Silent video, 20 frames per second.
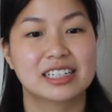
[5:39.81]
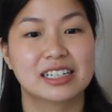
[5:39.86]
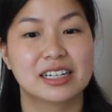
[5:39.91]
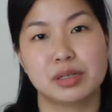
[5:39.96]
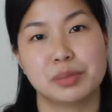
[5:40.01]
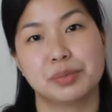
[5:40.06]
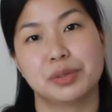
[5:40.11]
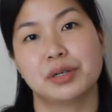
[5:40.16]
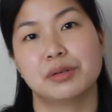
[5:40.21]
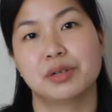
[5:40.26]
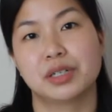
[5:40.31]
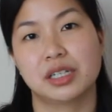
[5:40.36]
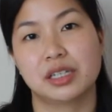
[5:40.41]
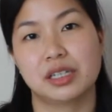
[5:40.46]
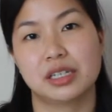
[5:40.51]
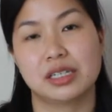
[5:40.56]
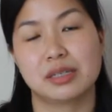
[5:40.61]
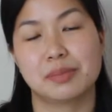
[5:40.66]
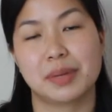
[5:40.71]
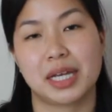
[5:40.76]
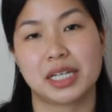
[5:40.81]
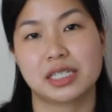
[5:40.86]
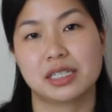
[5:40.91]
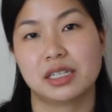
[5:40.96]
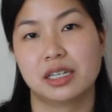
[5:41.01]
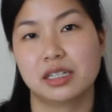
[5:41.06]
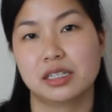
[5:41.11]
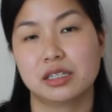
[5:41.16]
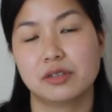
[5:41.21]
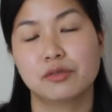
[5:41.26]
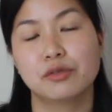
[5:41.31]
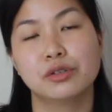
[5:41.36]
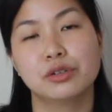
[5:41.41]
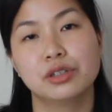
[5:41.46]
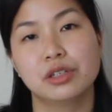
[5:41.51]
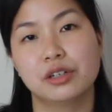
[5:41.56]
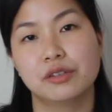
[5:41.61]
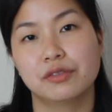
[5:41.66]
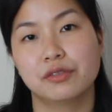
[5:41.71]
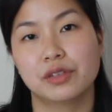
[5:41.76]
we put one of these baskets
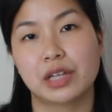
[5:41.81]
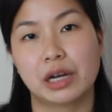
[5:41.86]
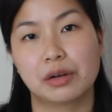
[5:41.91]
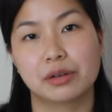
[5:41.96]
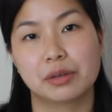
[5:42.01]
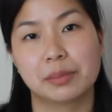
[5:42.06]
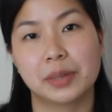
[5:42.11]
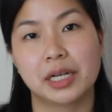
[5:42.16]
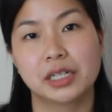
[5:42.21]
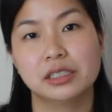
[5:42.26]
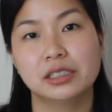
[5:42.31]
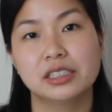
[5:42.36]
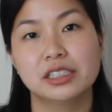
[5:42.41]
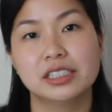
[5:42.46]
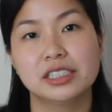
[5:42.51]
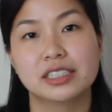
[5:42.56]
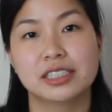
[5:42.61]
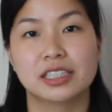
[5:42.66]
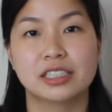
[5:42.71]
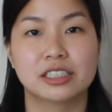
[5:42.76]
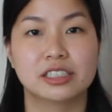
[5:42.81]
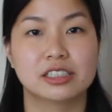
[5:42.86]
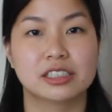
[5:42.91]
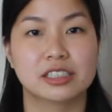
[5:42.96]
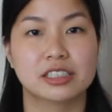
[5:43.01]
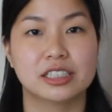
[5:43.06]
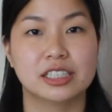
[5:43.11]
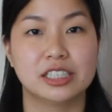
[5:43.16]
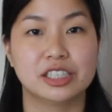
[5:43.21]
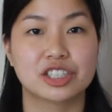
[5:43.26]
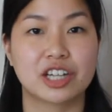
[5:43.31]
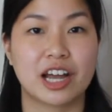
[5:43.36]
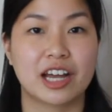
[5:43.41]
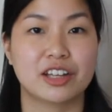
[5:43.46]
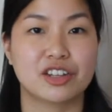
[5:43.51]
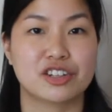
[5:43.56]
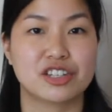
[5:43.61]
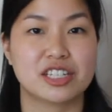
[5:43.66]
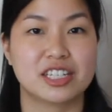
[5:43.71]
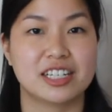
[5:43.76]
full of flower petals under each
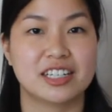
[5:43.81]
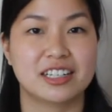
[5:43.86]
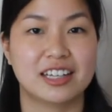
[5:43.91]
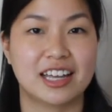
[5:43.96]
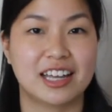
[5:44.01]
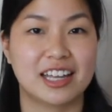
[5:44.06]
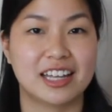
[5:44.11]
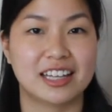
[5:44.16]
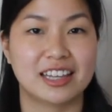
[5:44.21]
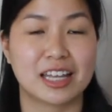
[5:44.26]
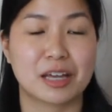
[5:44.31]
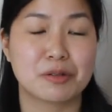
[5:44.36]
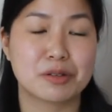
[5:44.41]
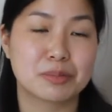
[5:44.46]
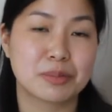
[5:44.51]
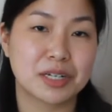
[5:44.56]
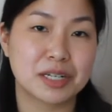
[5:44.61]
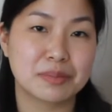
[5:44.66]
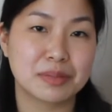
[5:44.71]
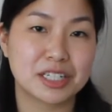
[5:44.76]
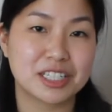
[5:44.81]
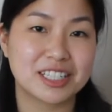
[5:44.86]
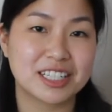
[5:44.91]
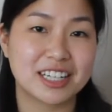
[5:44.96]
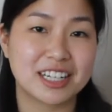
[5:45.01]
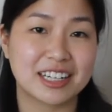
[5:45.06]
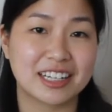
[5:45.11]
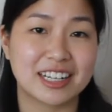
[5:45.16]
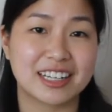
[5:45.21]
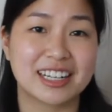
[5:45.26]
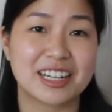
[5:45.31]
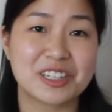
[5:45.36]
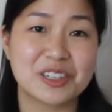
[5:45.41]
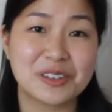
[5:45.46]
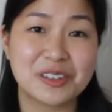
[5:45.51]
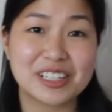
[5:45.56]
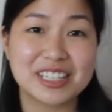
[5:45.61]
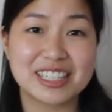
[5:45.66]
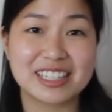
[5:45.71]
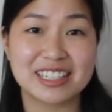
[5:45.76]
aisle seat, and that was pretty much it. And as you
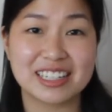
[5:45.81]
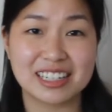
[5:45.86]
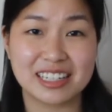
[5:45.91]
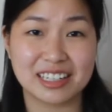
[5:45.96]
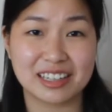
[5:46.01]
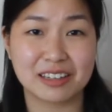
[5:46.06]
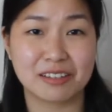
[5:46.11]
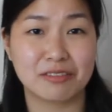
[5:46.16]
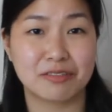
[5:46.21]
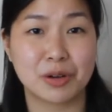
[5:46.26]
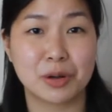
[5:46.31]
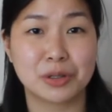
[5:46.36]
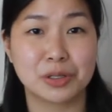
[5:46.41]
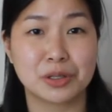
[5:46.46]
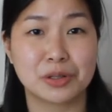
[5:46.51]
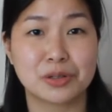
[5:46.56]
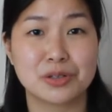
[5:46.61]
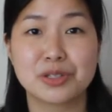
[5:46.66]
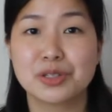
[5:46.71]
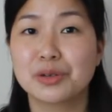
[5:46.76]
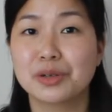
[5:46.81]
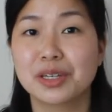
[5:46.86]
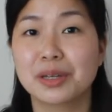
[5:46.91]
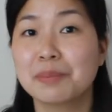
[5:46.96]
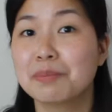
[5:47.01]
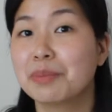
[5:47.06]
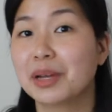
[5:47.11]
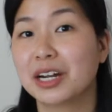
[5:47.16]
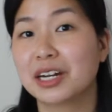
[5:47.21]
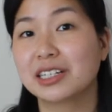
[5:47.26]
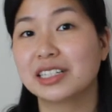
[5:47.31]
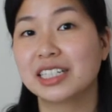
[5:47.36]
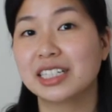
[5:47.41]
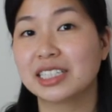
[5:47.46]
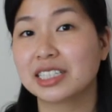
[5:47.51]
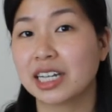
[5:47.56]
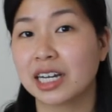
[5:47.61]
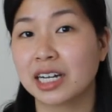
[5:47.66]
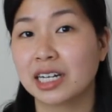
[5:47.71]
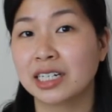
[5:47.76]
can see in the photos, you can
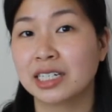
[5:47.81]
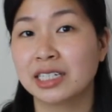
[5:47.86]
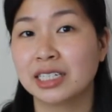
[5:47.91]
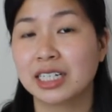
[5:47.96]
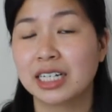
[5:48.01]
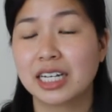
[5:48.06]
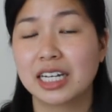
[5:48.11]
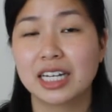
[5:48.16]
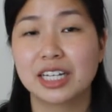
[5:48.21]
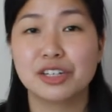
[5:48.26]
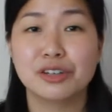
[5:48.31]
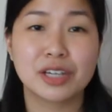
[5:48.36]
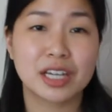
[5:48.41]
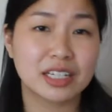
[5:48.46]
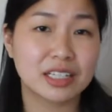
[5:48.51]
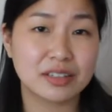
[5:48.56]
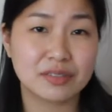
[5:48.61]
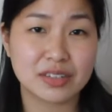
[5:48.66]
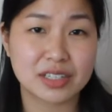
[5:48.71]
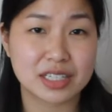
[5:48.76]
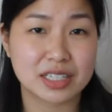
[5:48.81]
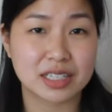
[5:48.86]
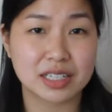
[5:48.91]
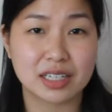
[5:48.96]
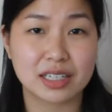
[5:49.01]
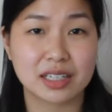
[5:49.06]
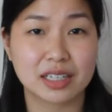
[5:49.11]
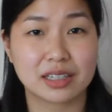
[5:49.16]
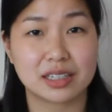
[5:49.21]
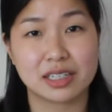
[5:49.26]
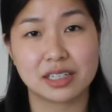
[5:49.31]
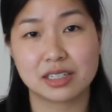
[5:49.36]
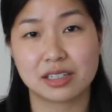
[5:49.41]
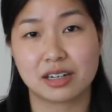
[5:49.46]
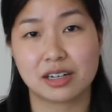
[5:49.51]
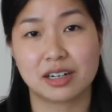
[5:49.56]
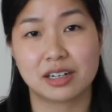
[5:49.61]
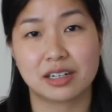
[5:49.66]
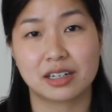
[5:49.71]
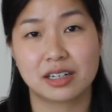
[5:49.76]
barely tell. You can't even see that these
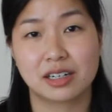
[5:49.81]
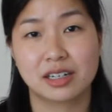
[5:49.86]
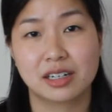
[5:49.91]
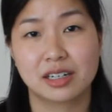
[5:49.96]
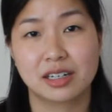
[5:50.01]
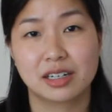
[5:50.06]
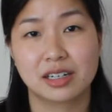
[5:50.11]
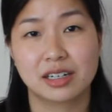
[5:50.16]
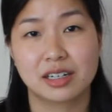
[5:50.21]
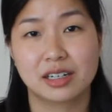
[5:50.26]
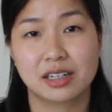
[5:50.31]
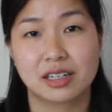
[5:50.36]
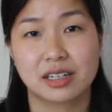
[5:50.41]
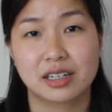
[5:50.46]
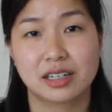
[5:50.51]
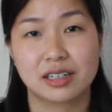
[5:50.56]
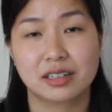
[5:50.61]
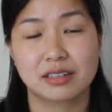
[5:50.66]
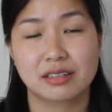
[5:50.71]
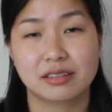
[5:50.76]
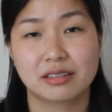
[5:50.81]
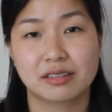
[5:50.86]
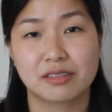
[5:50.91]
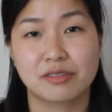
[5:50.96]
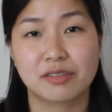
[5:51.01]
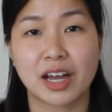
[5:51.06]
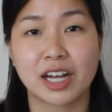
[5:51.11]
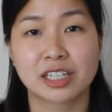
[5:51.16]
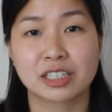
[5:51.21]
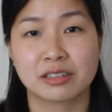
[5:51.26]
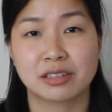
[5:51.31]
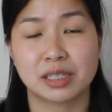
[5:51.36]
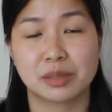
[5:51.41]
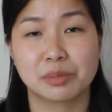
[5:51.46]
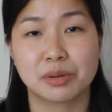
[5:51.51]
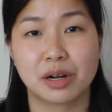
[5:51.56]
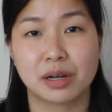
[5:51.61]
are factoring